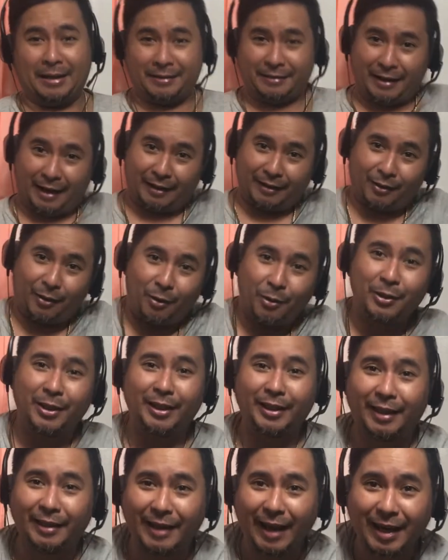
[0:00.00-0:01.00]
Not
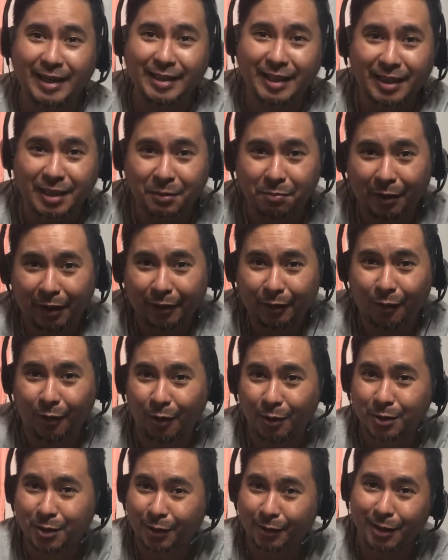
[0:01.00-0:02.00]
only the nicest, but
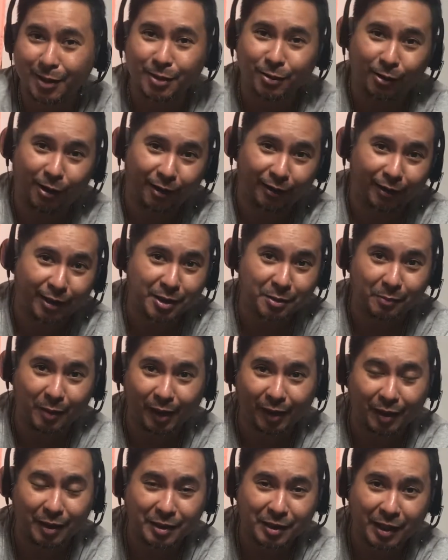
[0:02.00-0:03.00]
also the strongest,
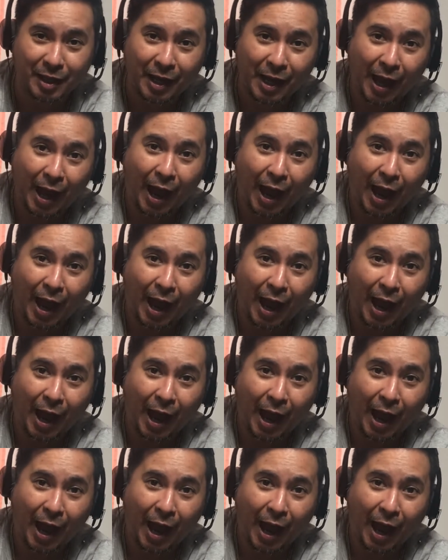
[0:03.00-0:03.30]
because